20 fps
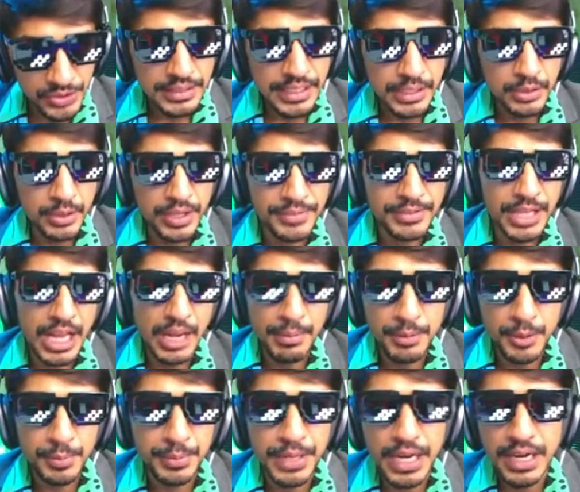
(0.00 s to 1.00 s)
that could have
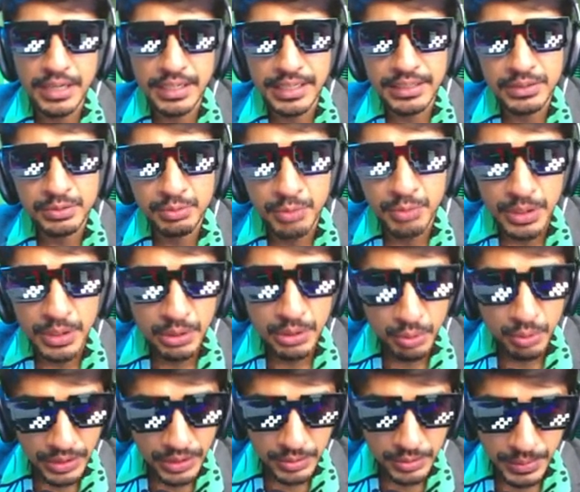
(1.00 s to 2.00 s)
helped you prioritize what
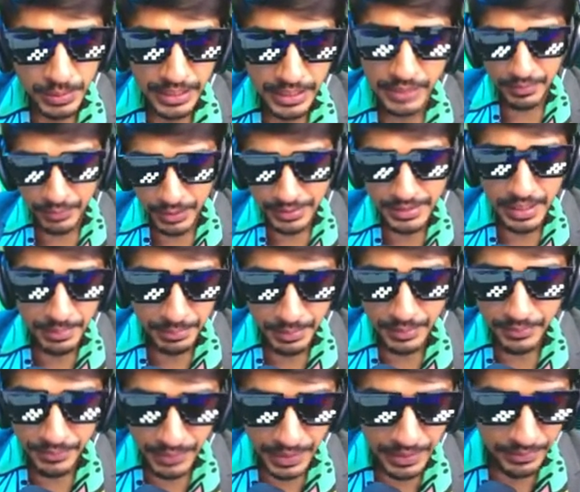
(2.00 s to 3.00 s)
to display here. For
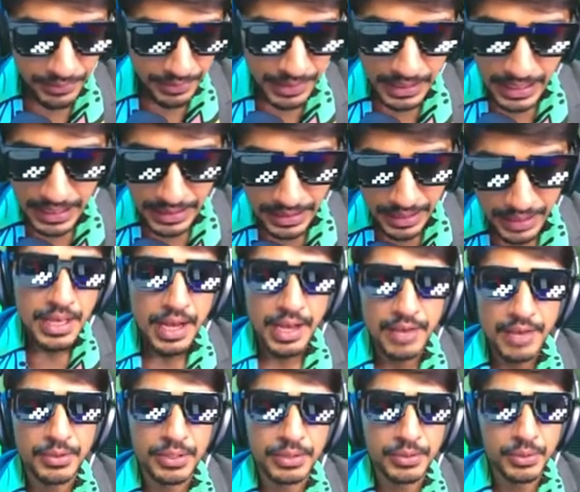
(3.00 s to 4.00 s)
example, in EdTech,
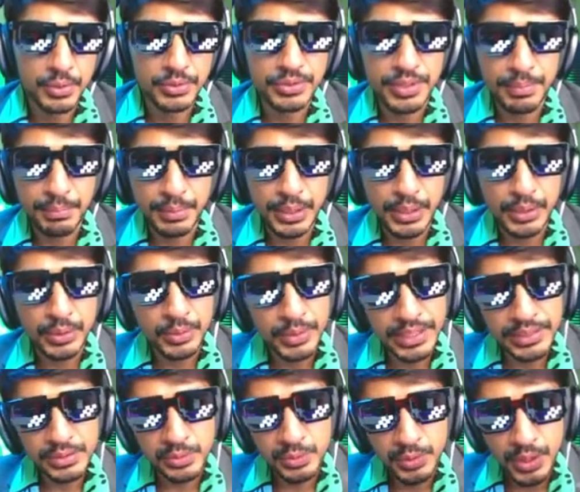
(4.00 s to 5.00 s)
I want to know somebody who
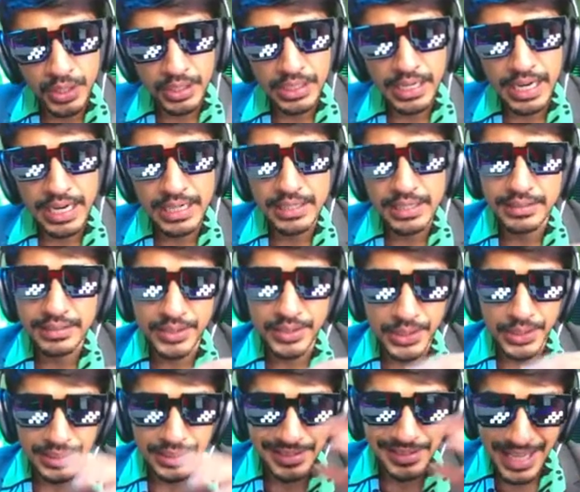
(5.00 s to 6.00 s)
has worked at a
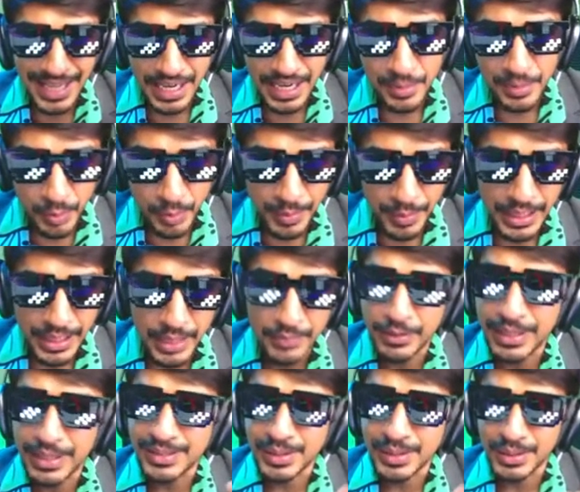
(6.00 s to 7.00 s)
certain scale, who might
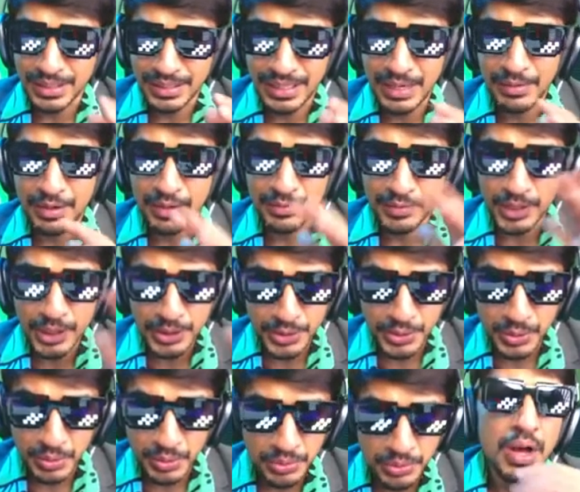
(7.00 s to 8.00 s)
have faced certain level of
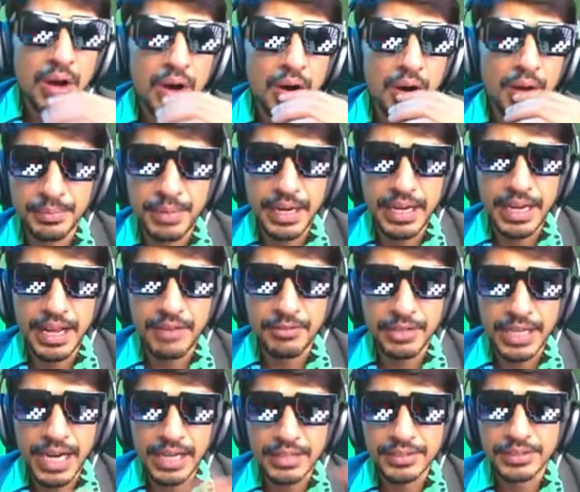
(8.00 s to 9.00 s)
issues or might
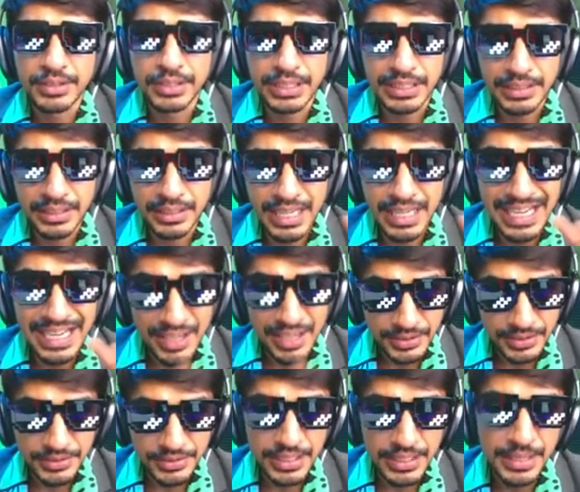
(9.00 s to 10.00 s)
have cracked certain
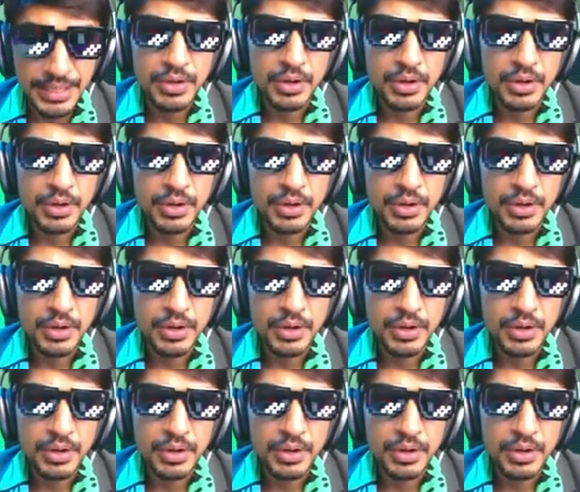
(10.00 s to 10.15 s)
industry